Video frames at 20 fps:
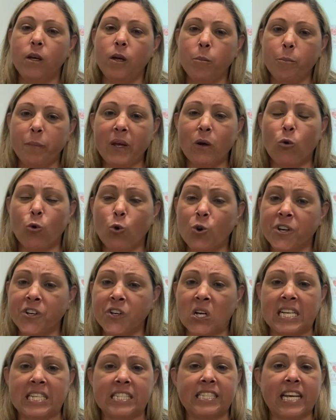Be
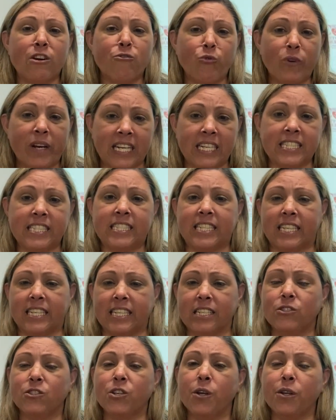organised and realistic
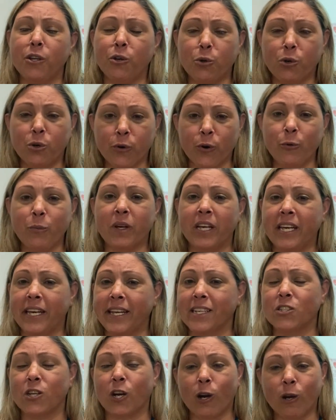so that your group can get
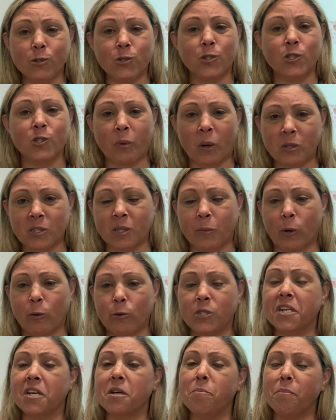as close as possible
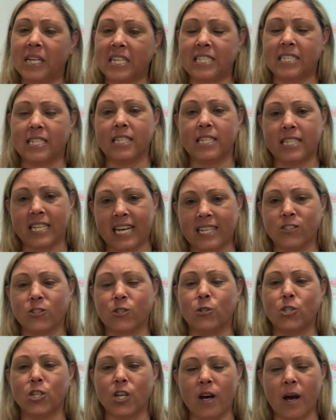to completing the task
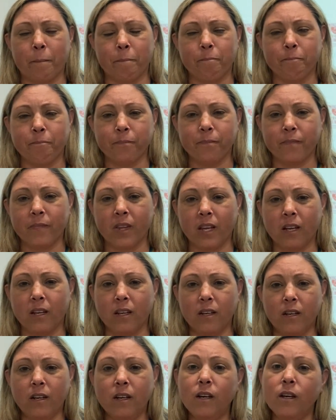on time.
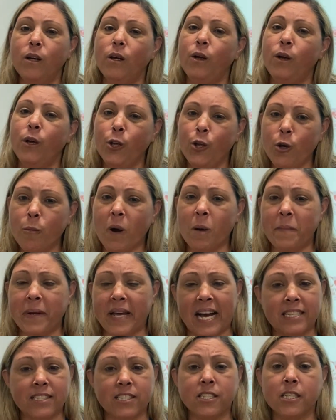You might be
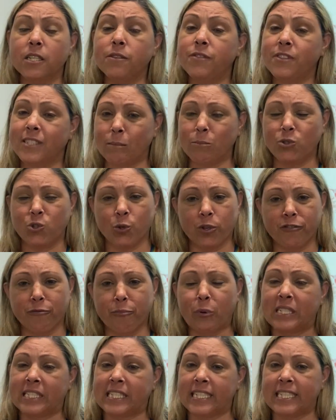asked to give some sort of
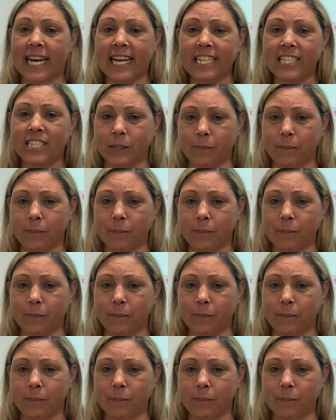presentation.